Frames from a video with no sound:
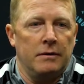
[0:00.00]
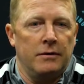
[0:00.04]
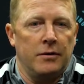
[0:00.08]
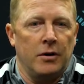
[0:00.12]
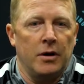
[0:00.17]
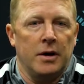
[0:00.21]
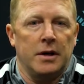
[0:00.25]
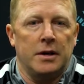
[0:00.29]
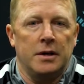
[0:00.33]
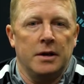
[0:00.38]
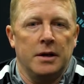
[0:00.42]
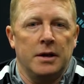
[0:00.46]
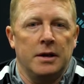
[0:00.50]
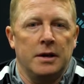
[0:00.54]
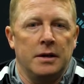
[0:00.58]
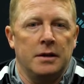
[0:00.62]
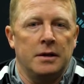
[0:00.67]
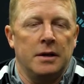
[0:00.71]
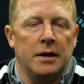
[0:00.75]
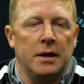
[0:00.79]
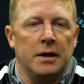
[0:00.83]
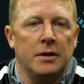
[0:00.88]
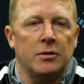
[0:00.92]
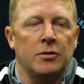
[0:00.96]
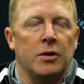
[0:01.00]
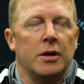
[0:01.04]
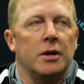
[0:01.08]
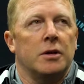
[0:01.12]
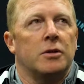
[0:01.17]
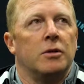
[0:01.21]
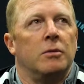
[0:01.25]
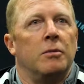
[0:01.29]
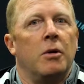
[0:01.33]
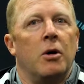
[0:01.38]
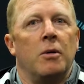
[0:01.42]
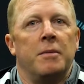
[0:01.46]
very good in
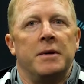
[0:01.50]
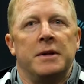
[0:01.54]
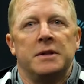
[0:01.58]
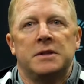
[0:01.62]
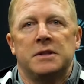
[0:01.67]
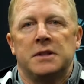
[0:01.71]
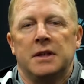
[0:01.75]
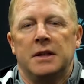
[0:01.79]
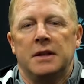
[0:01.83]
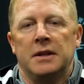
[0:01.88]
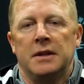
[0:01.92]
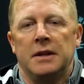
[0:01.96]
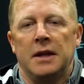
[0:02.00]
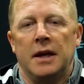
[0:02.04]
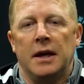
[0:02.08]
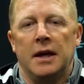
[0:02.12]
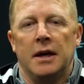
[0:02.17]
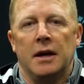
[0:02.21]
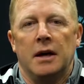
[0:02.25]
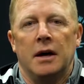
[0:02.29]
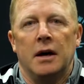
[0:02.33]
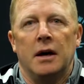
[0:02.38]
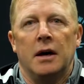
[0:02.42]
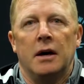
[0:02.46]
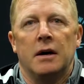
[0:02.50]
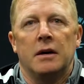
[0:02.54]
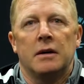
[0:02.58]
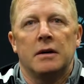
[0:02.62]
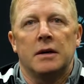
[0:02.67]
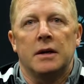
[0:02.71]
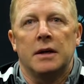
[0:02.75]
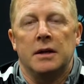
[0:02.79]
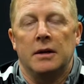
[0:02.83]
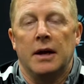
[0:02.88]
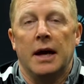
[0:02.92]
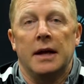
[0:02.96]
critical moments, and they
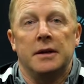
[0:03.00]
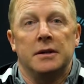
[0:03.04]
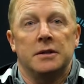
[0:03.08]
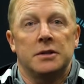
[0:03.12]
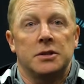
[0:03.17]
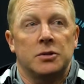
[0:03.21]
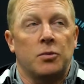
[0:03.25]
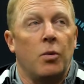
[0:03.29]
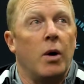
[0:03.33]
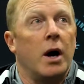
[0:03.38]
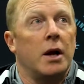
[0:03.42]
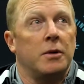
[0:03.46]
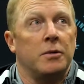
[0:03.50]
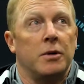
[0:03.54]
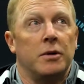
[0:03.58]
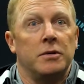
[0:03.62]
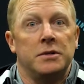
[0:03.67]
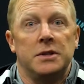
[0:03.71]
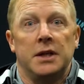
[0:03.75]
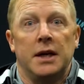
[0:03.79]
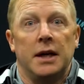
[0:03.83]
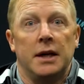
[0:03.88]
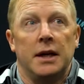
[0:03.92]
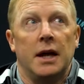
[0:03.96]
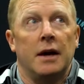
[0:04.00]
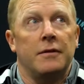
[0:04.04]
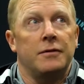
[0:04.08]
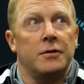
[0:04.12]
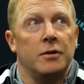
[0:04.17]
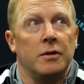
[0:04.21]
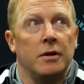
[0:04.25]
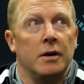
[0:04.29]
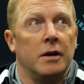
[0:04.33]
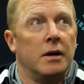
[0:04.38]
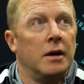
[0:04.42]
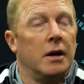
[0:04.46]
you know, had to squad rotate
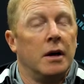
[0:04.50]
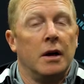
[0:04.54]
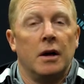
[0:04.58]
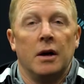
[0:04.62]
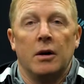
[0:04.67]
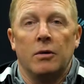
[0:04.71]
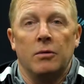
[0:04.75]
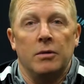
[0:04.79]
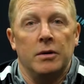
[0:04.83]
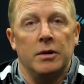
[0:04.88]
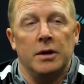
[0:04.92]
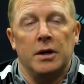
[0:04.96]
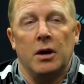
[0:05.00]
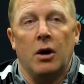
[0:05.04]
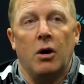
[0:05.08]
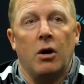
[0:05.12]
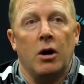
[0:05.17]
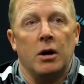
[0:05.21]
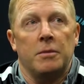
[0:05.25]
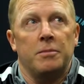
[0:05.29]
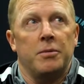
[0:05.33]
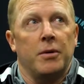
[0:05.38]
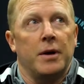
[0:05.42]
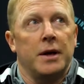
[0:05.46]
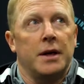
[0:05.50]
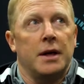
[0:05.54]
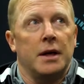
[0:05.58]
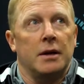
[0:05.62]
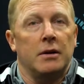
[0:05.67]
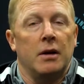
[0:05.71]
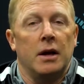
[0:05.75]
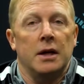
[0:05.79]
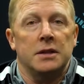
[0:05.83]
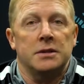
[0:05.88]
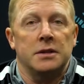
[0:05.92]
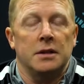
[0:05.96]
after a
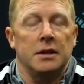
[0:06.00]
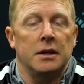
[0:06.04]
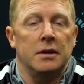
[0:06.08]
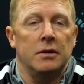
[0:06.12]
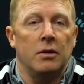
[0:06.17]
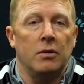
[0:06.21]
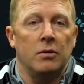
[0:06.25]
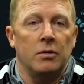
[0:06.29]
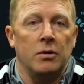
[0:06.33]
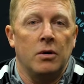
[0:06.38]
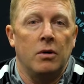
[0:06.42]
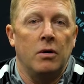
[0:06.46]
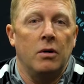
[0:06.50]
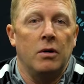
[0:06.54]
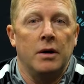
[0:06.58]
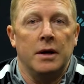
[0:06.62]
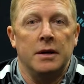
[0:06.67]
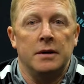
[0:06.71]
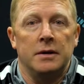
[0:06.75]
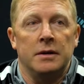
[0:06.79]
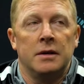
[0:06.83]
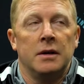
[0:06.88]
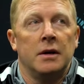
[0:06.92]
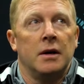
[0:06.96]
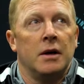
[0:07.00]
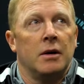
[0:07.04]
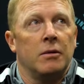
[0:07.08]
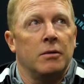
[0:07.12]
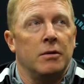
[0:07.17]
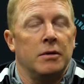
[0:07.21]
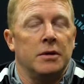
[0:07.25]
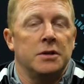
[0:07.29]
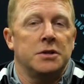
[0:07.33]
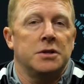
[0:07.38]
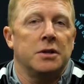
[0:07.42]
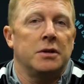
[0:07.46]
heartbreaking loss on an own goal, and
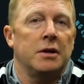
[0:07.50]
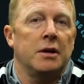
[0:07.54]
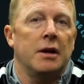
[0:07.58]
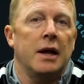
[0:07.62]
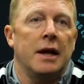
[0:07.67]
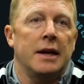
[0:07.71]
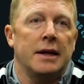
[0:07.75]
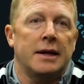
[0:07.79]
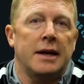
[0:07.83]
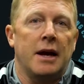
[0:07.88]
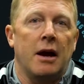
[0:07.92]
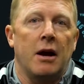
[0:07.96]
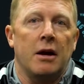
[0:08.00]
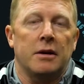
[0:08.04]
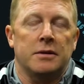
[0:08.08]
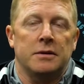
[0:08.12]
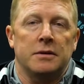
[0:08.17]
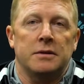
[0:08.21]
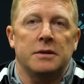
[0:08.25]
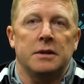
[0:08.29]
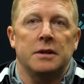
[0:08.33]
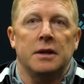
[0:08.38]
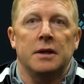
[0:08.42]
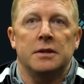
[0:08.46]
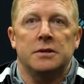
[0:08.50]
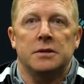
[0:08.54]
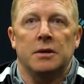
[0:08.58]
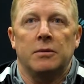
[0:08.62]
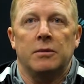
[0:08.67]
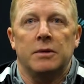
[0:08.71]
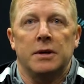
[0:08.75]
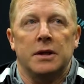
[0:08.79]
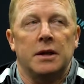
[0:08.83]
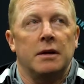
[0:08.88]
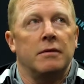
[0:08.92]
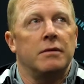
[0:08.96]
really showed a lot of character tonight, so
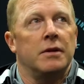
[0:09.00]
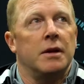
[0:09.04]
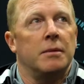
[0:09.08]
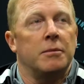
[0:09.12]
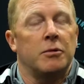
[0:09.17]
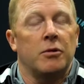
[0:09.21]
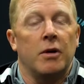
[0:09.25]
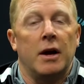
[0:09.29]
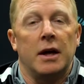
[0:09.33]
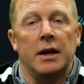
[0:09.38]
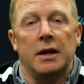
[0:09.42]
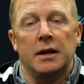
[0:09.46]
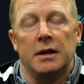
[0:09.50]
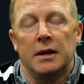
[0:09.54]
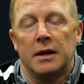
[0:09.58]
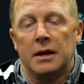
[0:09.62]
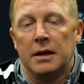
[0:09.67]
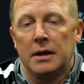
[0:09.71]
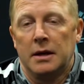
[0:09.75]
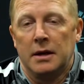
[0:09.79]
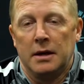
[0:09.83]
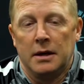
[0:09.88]
I want to give them credit.